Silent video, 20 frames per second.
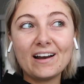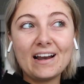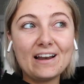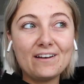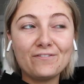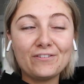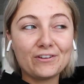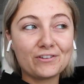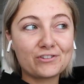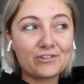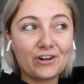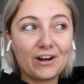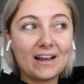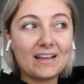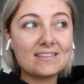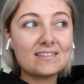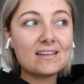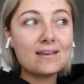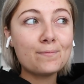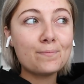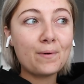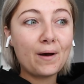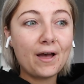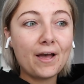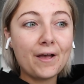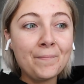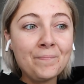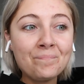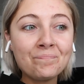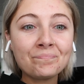It feels crazy,
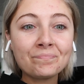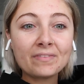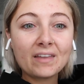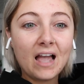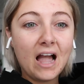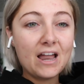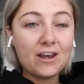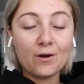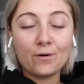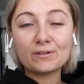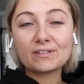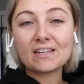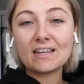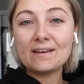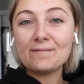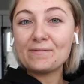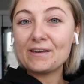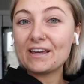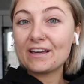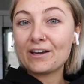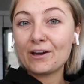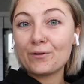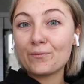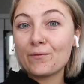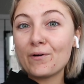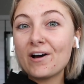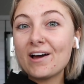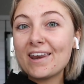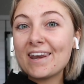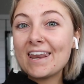but I know it's going to be a good
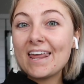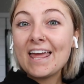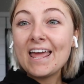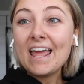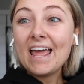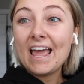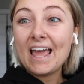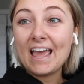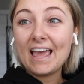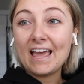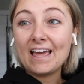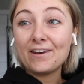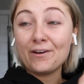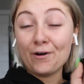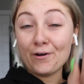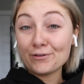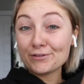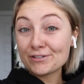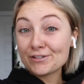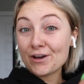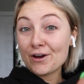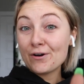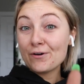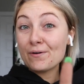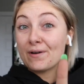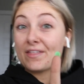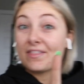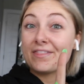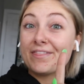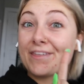one. And
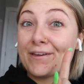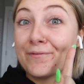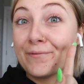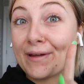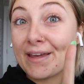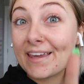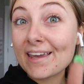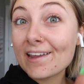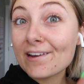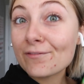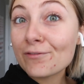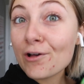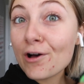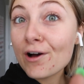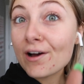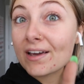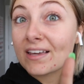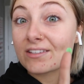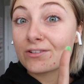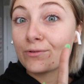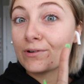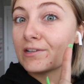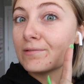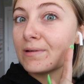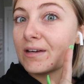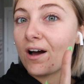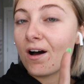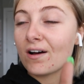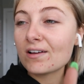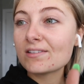also the weekend vlog is going to
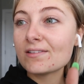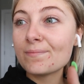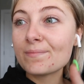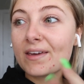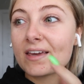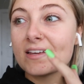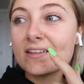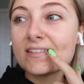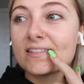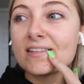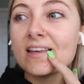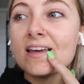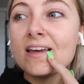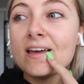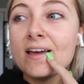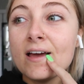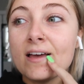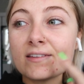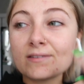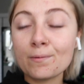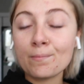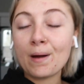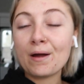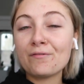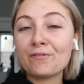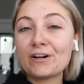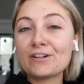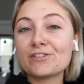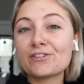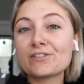be awesome because some of my
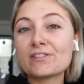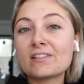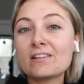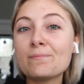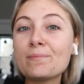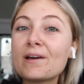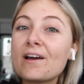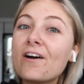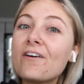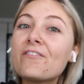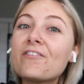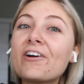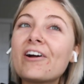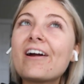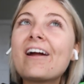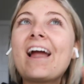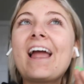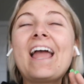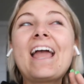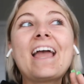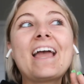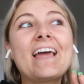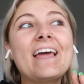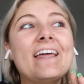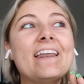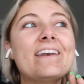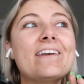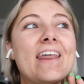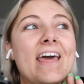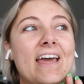friends are sleeping over
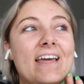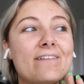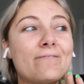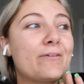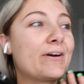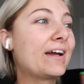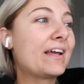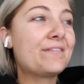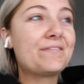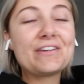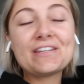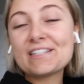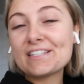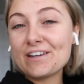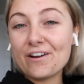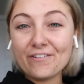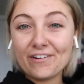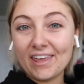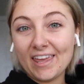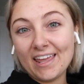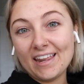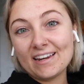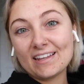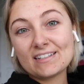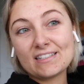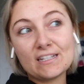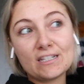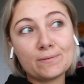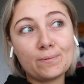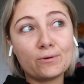and we're going to be snowed in
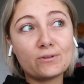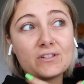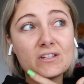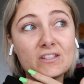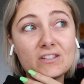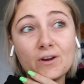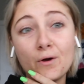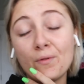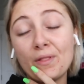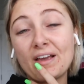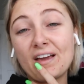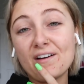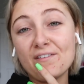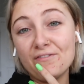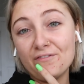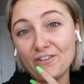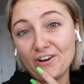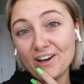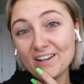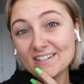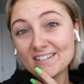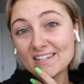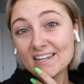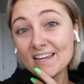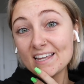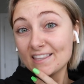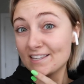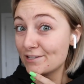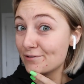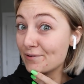because it's supposed to snow like a foot
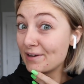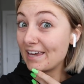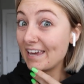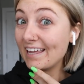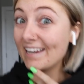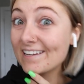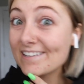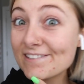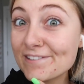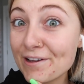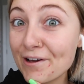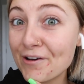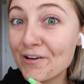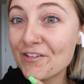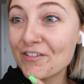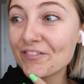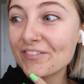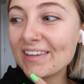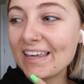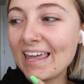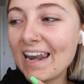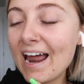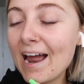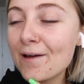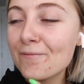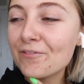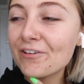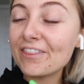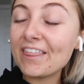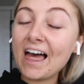this weekend, so get
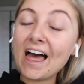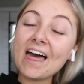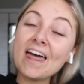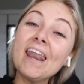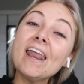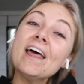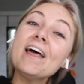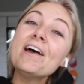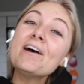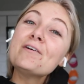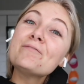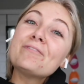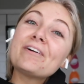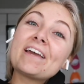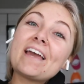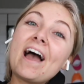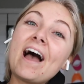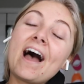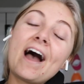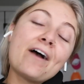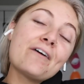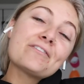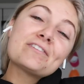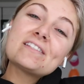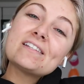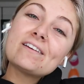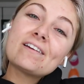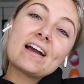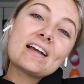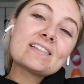hyped for that. But yeah, I will
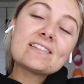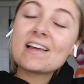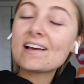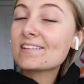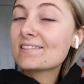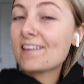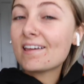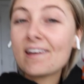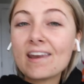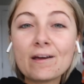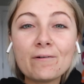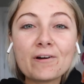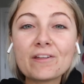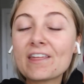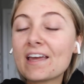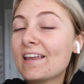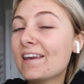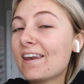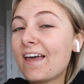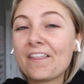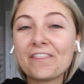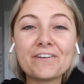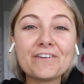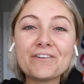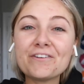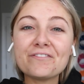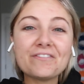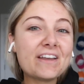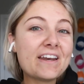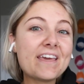see you guys next Sunday with another
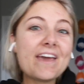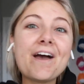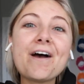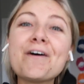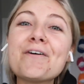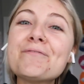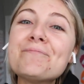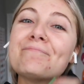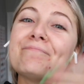new video.